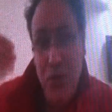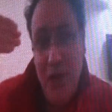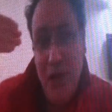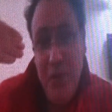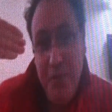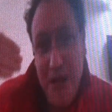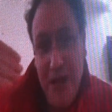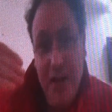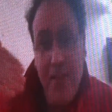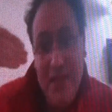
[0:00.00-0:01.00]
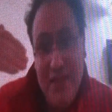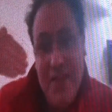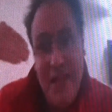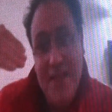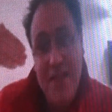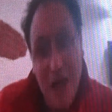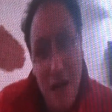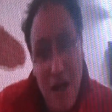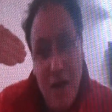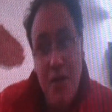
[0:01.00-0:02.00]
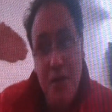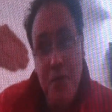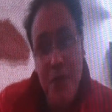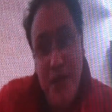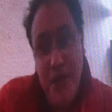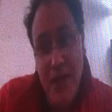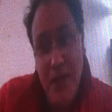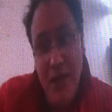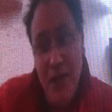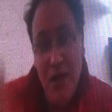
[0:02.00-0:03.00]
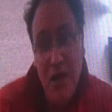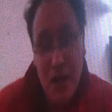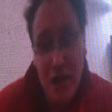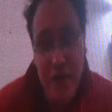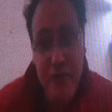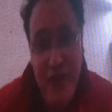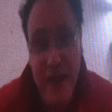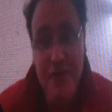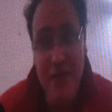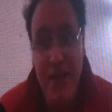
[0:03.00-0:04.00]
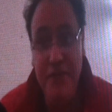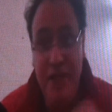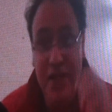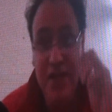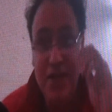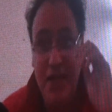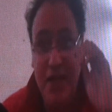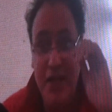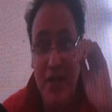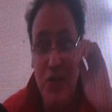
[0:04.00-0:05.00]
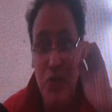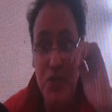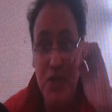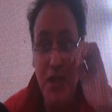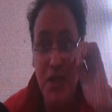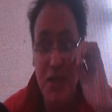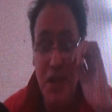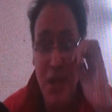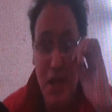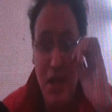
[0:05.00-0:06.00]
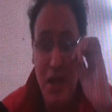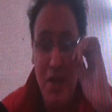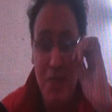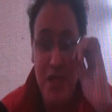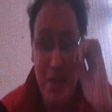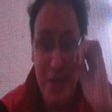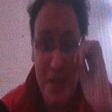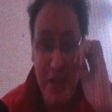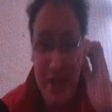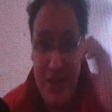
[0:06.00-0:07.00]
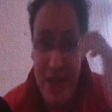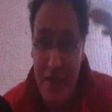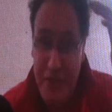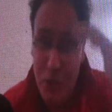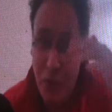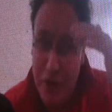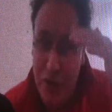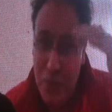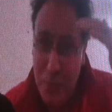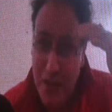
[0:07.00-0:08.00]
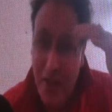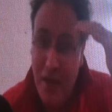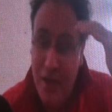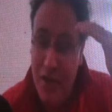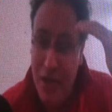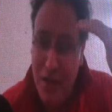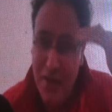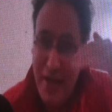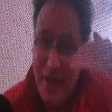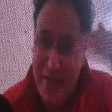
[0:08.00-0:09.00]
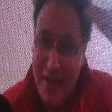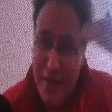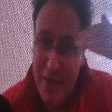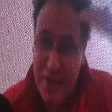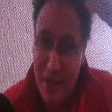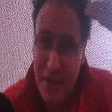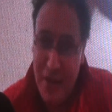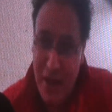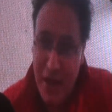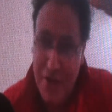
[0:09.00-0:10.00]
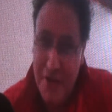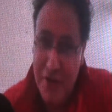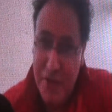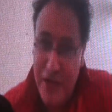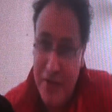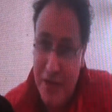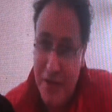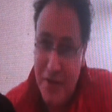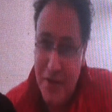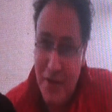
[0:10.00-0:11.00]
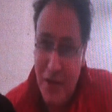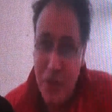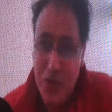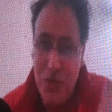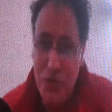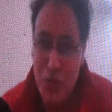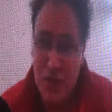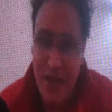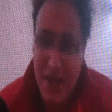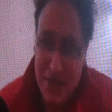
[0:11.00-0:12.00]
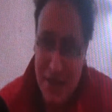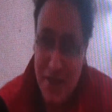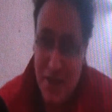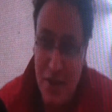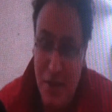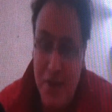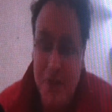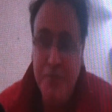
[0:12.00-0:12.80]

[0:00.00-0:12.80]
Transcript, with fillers: to, while we build this as a particular, uh, very, very, very exciting use case, uh, simultaneously, if we wanted to build the next 10, 30, 100, 500, 1,000 use cases,